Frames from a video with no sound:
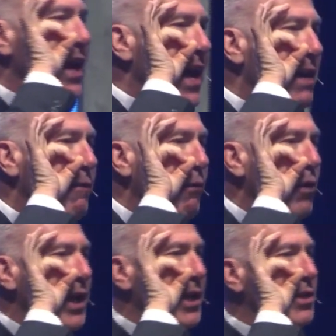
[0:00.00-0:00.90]
and
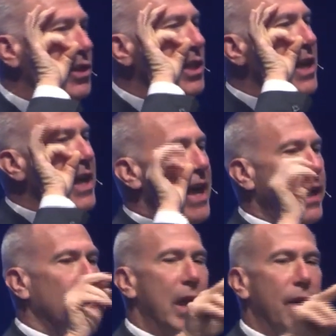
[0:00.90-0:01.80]
freeze. And
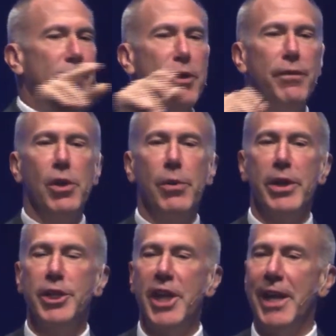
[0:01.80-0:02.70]
look how few of you know where your
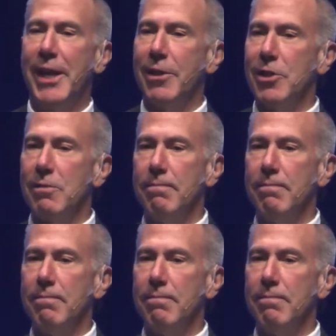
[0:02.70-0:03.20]
chin is.